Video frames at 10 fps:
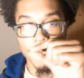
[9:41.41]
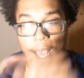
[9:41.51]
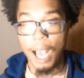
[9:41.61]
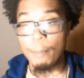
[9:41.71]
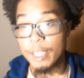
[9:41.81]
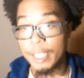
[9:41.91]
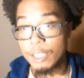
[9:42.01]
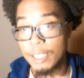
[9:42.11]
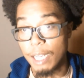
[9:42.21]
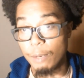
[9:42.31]
I'm gonna get
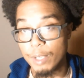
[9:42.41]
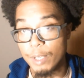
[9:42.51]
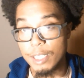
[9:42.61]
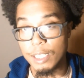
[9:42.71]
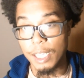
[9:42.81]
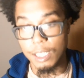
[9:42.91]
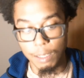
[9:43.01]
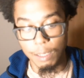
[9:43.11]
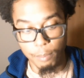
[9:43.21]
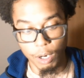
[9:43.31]
into that reason in the
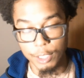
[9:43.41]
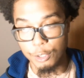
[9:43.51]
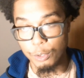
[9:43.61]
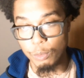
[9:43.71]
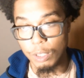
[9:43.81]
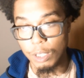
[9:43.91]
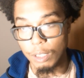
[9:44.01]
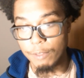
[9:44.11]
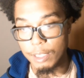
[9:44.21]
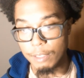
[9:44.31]
part two
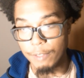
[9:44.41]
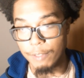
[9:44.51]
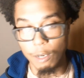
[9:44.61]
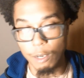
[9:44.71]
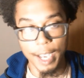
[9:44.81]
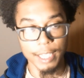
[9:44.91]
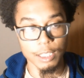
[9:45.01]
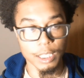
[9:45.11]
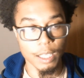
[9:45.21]
of this video, actually.